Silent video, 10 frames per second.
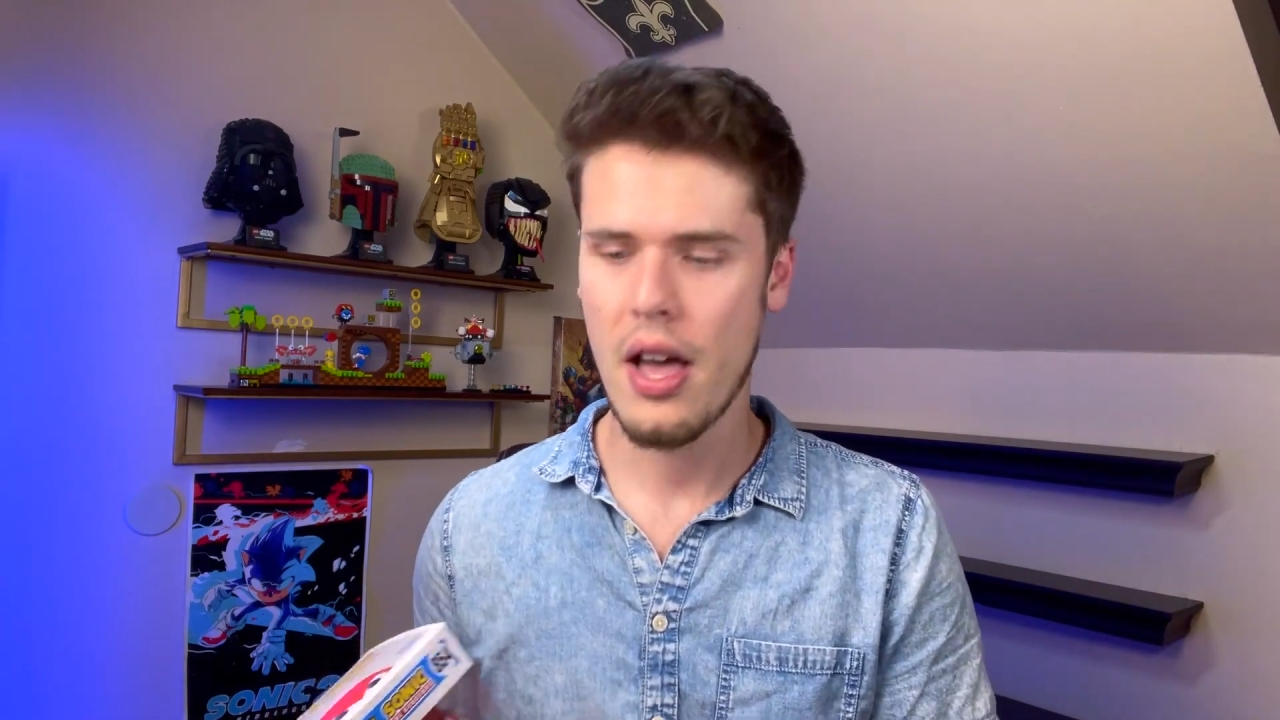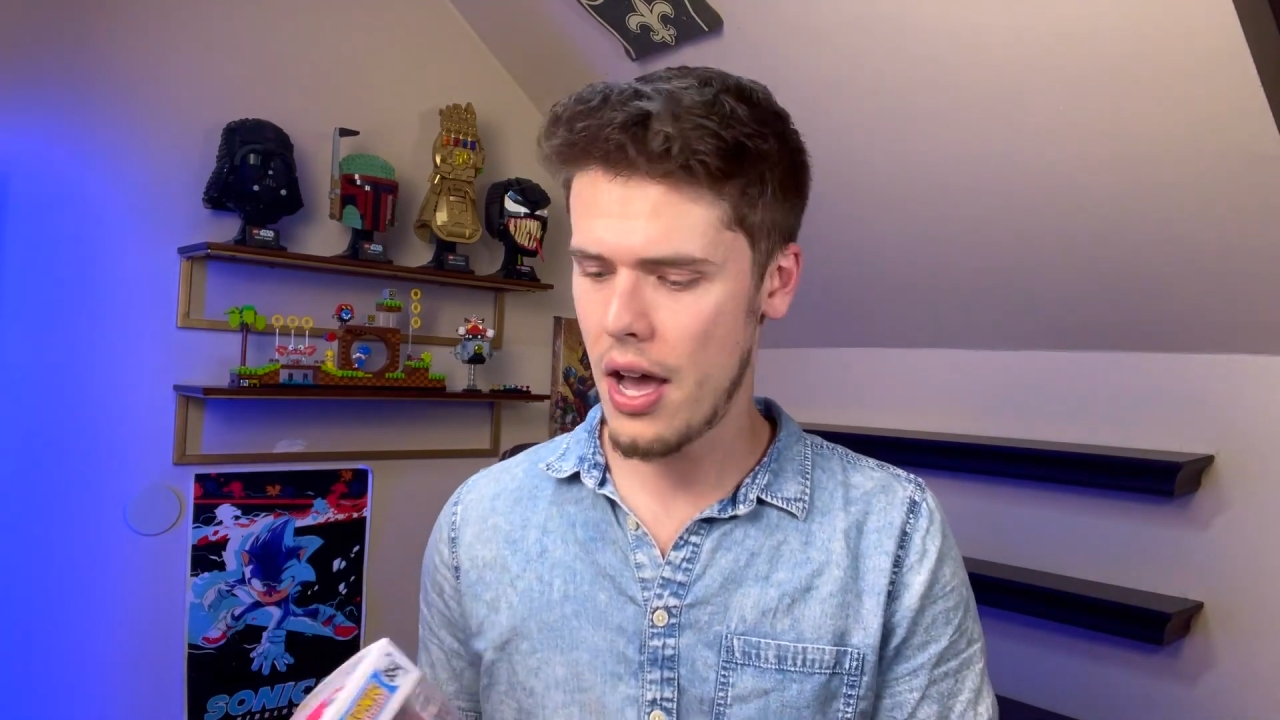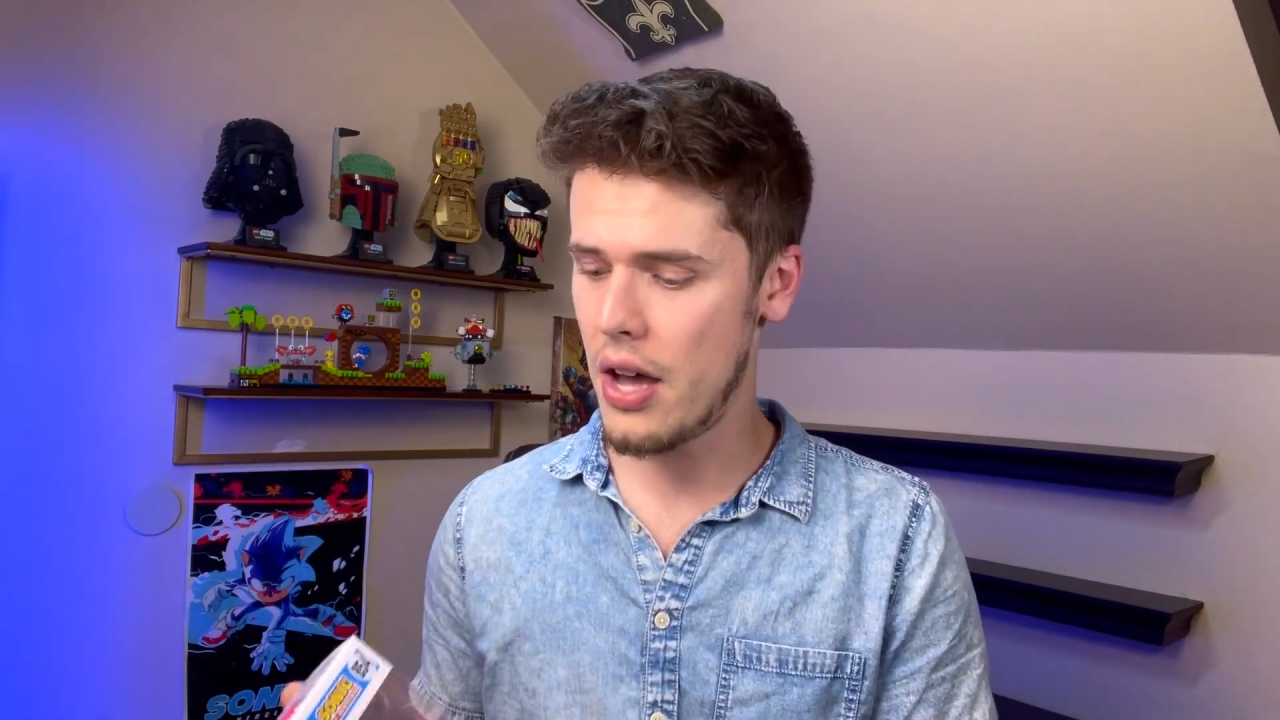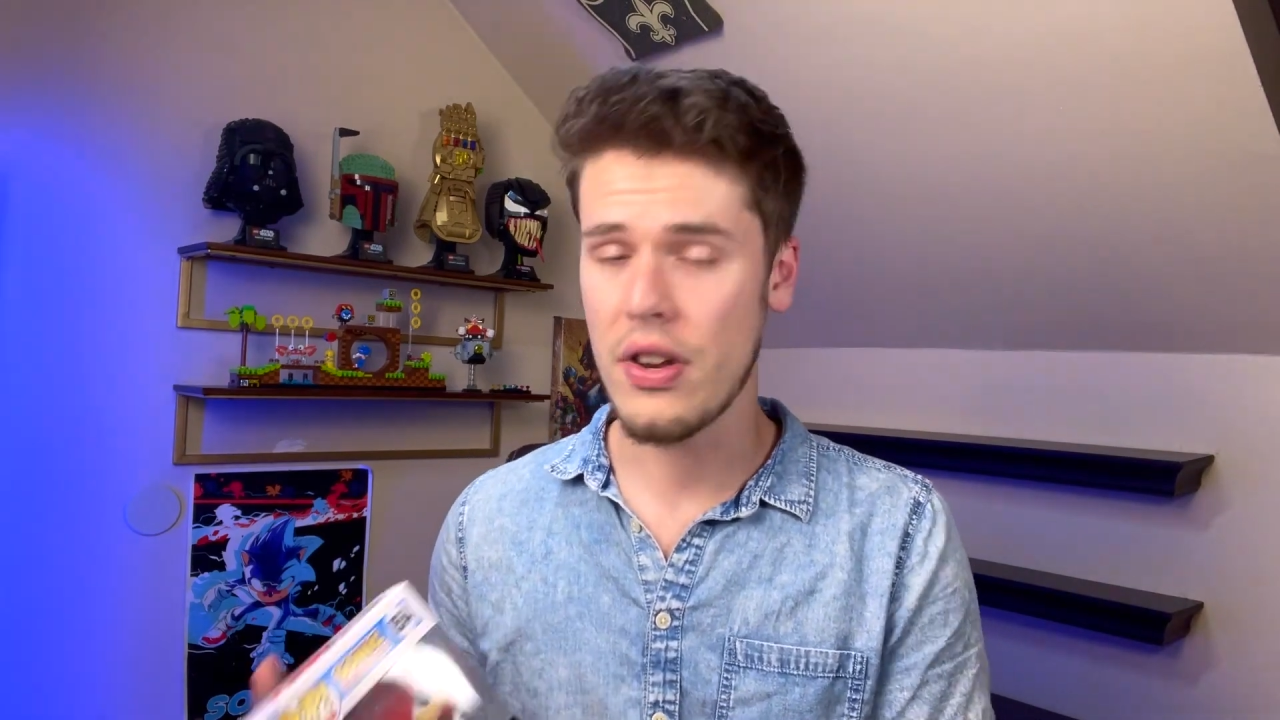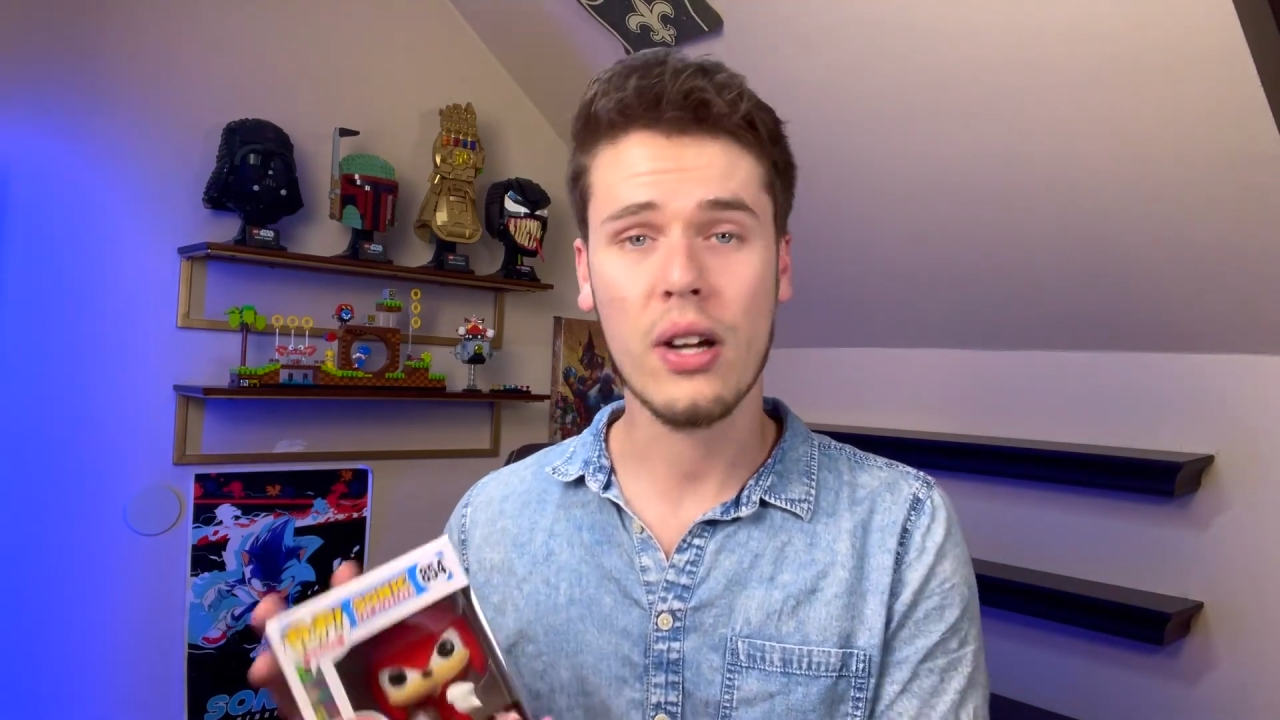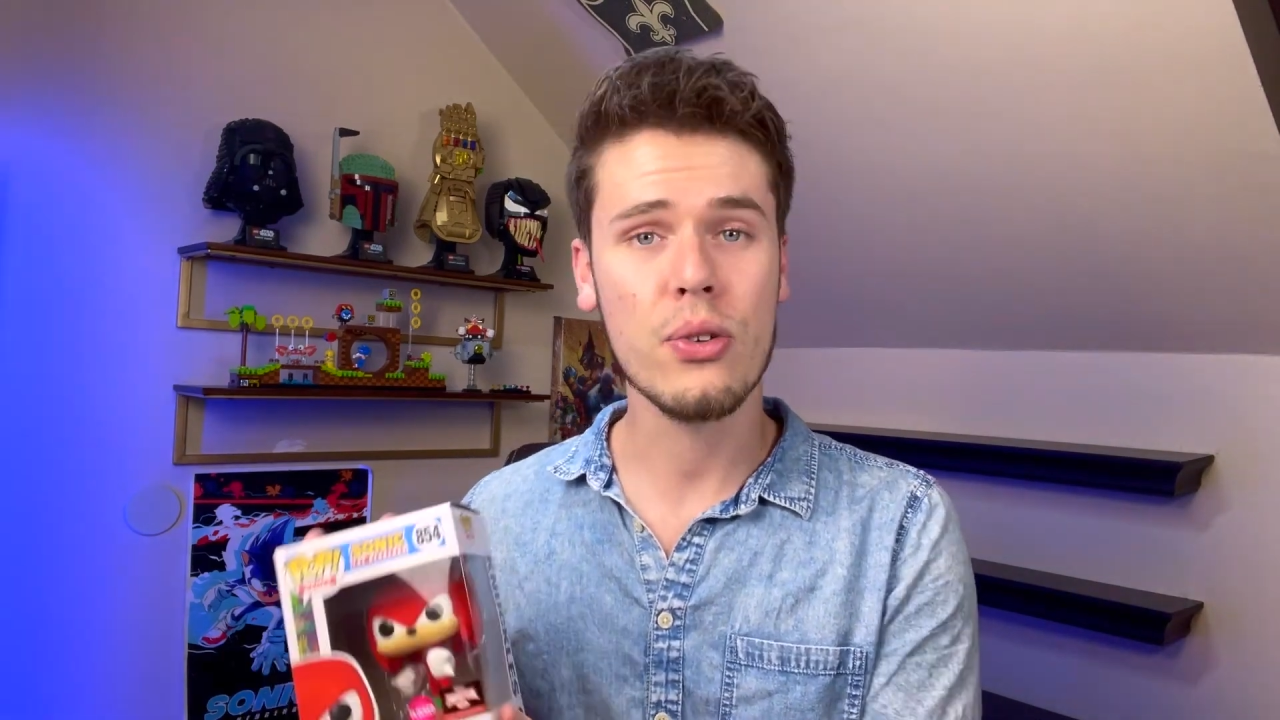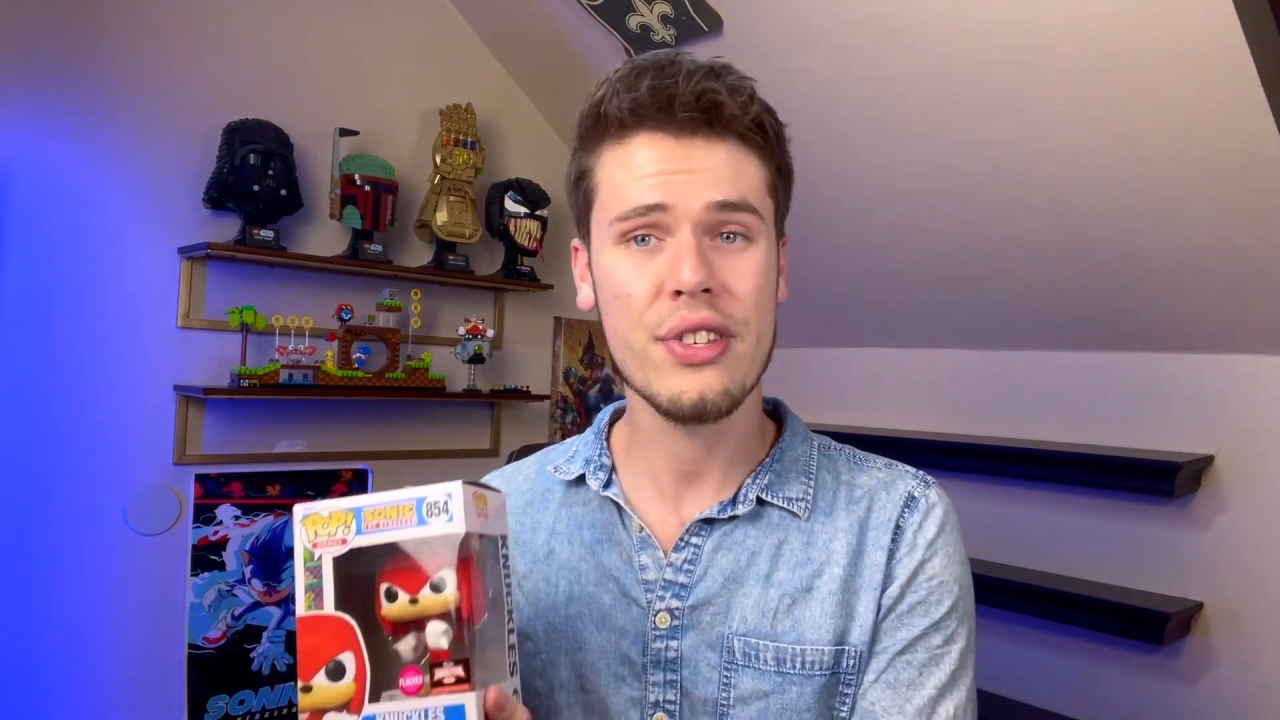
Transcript: Knuckles